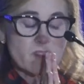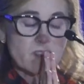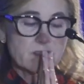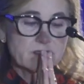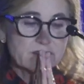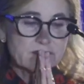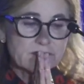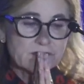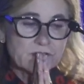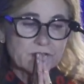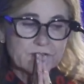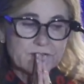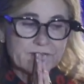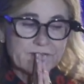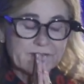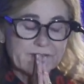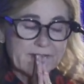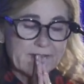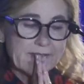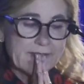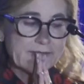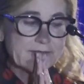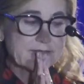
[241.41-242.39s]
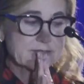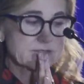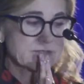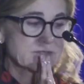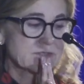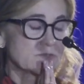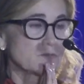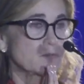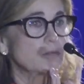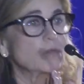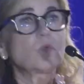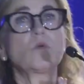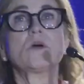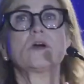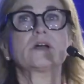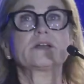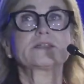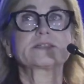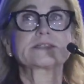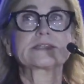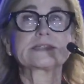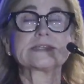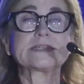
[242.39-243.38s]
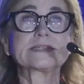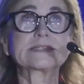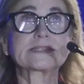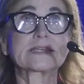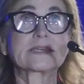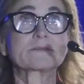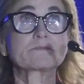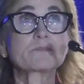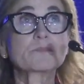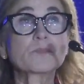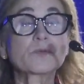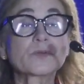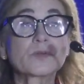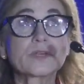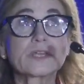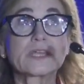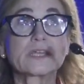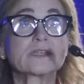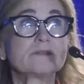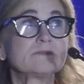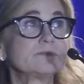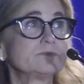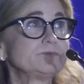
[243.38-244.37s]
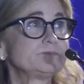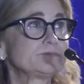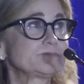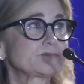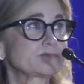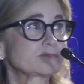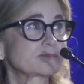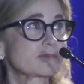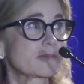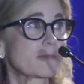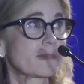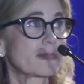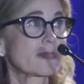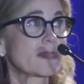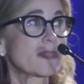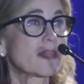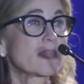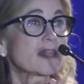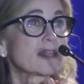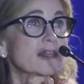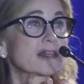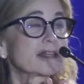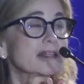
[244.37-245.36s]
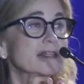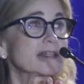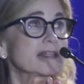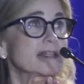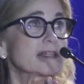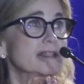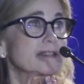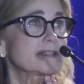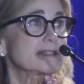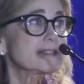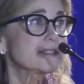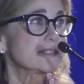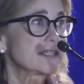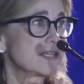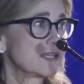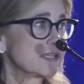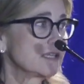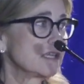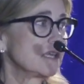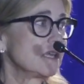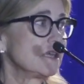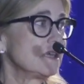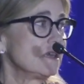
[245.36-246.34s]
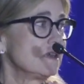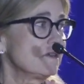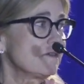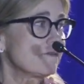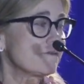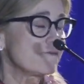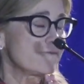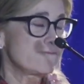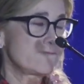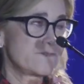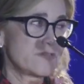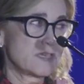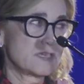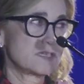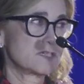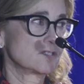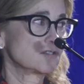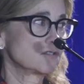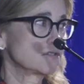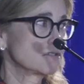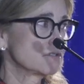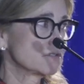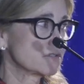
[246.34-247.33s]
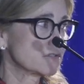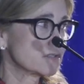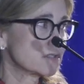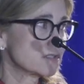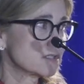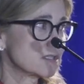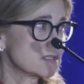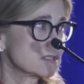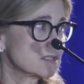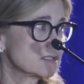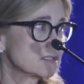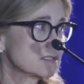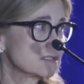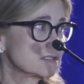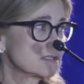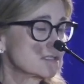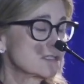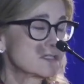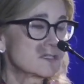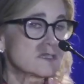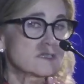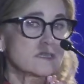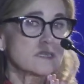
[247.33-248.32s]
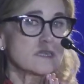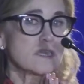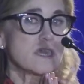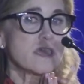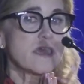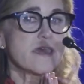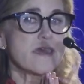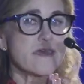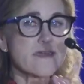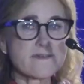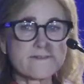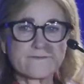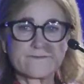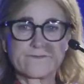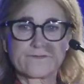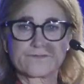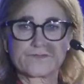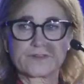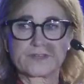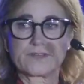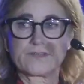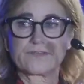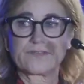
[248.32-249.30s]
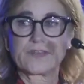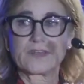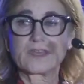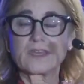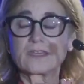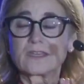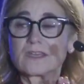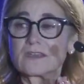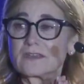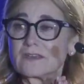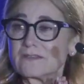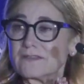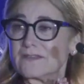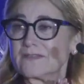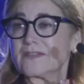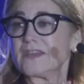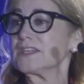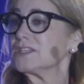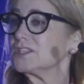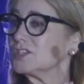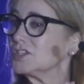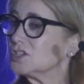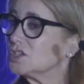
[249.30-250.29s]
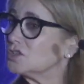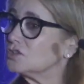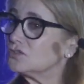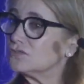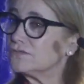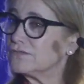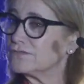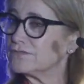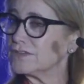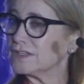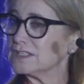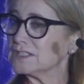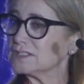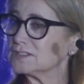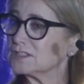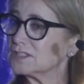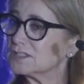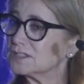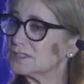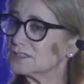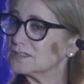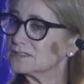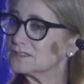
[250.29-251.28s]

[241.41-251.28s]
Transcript: certain things, was he said, Maureen, Denny feels everything that you feel.